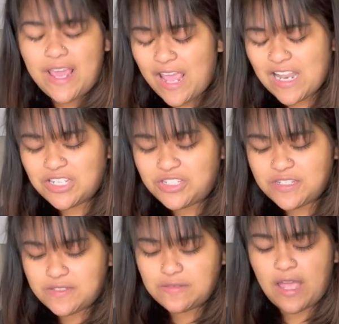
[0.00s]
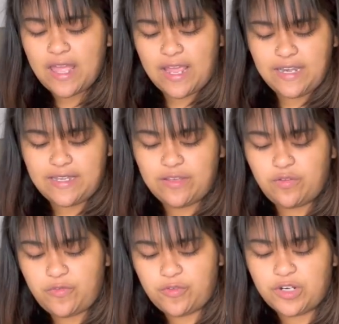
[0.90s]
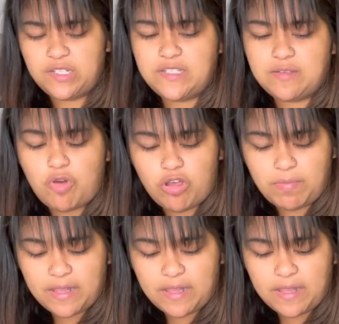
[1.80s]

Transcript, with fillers: and it's just not ideal for small